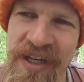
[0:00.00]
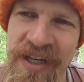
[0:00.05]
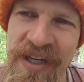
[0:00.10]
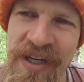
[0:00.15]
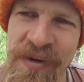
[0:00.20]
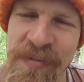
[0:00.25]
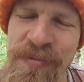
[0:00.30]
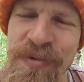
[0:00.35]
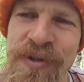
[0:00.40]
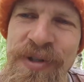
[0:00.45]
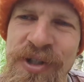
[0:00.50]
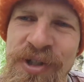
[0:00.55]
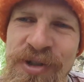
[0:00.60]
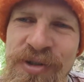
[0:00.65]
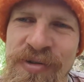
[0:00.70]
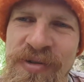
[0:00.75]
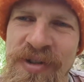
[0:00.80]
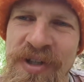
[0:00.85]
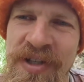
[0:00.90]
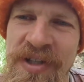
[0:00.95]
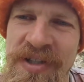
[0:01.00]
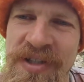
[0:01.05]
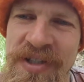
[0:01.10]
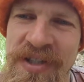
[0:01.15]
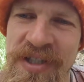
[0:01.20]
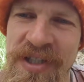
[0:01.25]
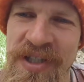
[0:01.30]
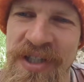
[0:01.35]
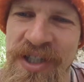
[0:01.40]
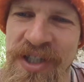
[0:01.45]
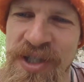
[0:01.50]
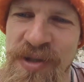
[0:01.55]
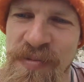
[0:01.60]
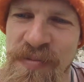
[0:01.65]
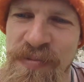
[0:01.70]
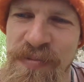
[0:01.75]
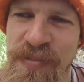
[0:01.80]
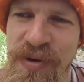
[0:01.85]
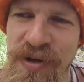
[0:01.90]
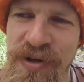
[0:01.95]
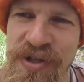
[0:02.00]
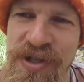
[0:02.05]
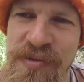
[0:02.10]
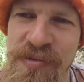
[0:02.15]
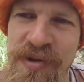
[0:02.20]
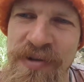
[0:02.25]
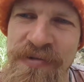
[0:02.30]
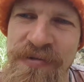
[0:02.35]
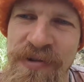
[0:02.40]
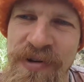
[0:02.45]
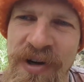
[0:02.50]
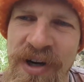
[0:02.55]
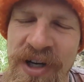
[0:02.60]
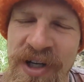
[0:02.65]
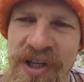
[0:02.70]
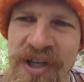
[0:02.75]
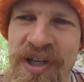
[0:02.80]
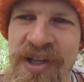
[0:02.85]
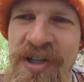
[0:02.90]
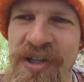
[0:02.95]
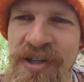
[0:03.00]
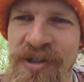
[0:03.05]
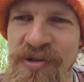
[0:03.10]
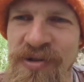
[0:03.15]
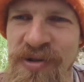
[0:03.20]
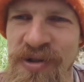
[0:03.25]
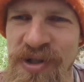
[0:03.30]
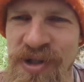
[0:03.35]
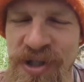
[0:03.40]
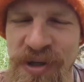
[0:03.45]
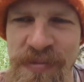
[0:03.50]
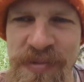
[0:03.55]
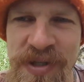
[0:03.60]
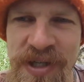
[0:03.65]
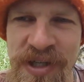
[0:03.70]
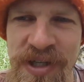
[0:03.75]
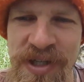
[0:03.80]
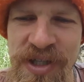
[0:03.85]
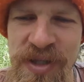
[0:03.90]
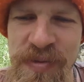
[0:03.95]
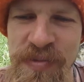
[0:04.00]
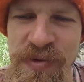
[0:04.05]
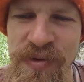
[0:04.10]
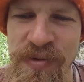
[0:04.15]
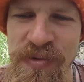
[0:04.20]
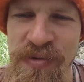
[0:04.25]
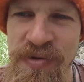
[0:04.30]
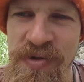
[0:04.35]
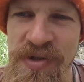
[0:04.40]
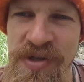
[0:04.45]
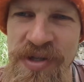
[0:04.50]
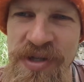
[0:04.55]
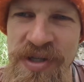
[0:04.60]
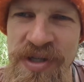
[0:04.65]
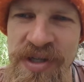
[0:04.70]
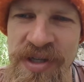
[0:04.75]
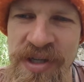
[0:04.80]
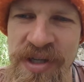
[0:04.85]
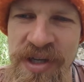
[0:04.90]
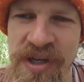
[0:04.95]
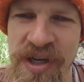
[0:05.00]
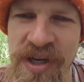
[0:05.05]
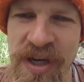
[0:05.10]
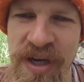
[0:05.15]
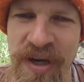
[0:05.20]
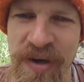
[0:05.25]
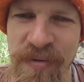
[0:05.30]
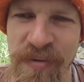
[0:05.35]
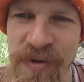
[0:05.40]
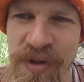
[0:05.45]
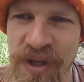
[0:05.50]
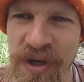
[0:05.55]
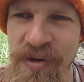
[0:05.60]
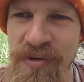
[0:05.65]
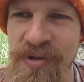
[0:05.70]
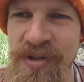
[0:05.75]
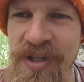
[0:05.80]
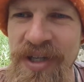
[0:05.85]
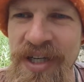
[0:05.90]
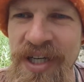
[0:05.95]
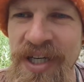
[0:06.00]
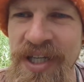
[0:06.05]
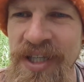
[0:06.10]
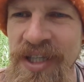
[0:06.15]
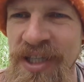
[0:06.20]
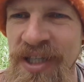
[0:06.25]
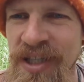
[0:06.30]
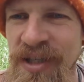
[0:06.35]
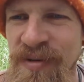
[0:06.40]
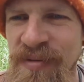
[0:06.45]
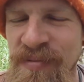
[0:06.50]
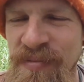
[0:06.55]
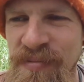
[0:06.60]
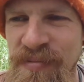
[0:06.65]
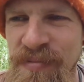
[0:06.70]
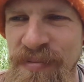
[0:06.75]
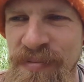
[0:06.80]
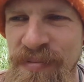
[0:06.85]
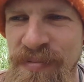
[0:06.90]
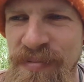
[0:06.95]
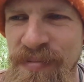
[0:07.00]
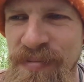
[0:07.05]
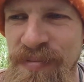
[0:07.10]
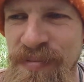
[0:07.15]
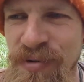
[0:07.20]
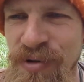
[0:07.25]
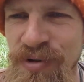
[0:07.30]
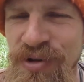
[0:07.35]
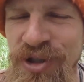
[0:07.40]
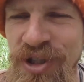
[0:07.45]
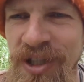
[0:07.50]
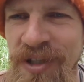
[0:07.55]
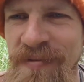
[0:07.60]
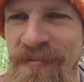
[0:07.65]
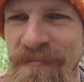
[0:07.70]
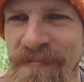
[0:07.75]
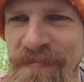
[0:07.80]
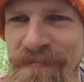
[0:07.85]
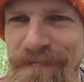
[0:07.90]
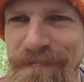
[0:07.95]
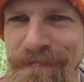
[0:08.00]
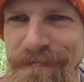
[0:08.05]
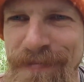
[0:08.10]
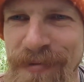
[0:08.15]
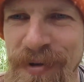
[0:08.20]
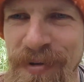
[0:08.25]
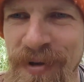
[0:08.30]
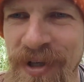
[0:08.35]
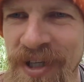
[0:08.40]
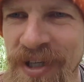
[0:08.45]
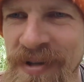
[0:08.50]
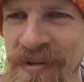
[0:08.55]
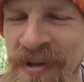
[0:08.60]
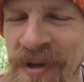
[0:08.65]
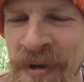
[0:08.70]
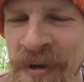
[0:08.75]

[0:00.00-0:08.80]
I'm pretty sure that it's possible for IKEA to stop selling spoons without any pushing, right?